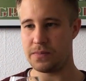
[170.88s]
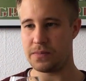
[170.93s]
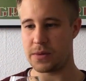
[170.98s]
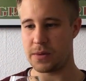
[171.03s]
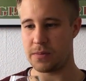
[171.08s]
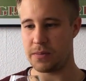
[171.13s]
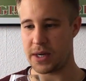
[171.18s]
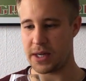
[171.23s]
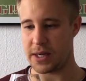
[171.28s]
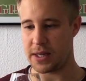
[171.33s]

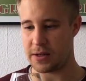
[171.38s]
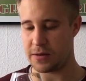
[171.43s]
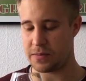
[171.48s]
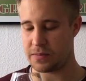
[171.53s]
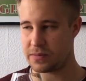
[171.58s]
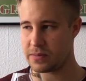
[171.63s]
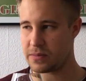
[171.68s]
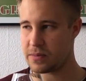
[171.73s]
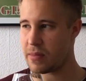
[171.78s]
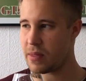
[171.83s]
but it
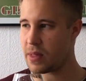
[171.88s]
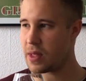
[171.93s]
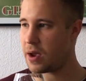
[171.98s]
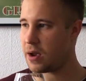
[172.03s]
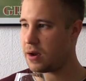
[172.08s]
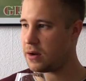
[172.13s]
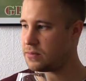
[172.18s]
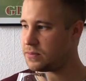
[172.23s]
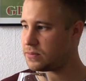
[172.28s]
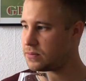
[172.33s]

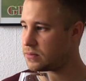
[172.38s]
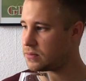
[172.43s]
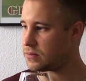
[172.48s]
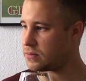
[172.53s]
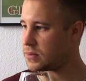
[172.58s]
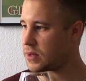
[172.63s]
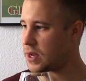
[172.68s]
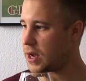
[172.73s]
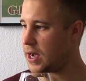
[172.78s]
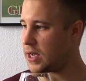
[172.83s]

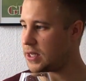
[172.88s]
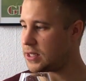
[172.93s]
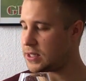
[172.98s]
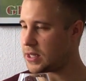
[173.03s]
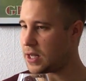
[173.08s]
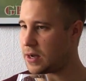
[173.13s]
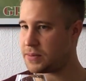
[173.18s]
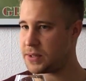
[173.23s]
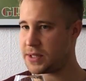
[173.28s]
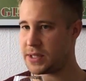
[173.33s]
has its
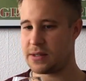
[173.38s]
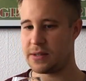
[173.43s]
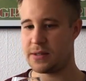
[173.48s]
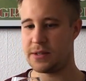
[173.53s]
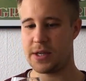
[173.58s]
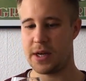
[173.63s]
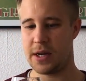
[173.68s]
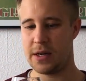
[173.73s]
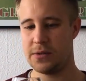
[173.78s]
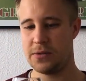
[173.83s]
ups and
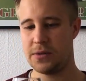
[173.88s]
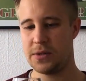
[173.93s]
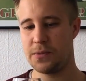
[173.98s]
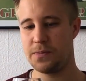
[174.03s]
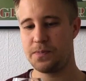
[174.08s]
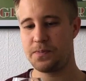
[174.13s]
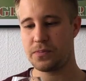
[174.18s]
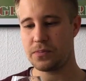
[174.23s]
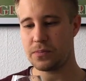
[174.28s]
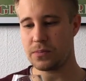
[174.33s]
downs,
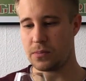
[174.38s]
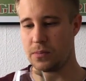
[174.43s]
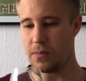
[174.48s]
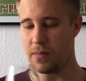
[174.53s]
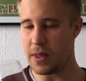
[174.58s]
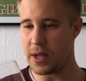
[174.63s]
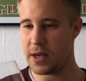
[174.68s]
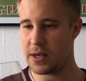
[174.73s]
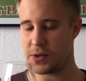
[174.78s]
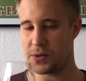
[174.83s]

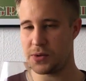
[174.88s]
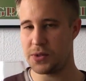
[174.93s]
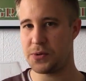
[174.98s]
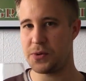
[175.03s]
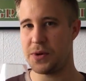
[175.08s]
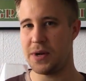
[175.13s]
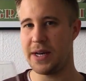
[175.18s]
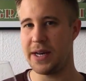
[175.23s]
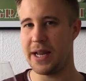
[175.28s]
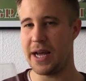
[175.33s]
so it's
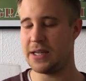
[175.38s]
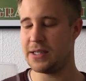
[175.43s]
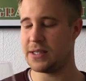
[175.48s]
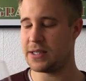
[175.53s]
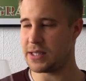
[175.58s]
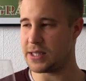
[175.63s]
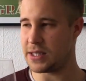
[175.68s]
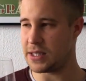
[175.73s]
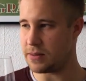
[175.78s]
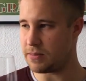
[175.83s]
really
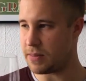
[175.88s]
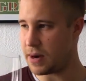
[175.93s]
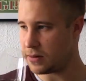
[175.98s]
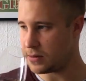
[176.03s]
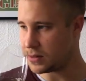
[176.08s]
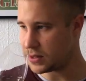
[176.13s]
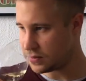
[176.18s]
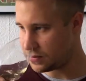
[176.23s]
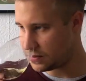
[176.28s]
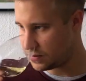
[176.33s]
dancing in the
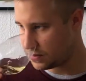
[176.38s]
mouth.